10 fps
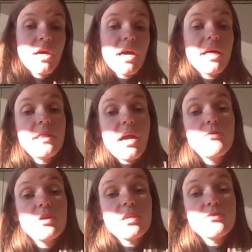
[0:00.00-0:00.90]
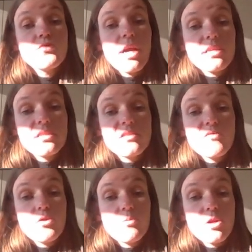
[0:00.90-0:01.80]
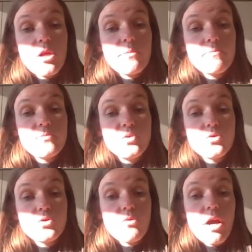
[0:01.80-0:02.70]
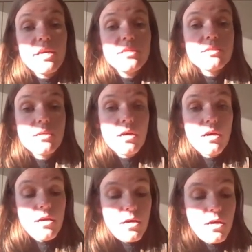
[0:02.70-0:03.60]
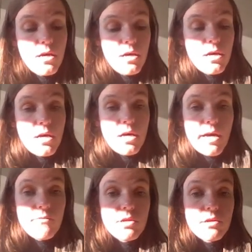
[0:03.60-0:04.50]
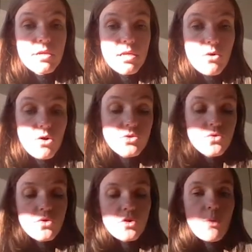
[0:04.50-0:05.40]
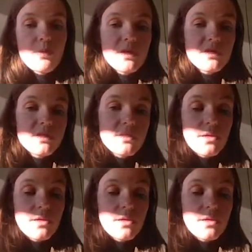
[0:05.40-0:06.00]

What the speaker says: And now we can drag this formula to the right, and we can also copy it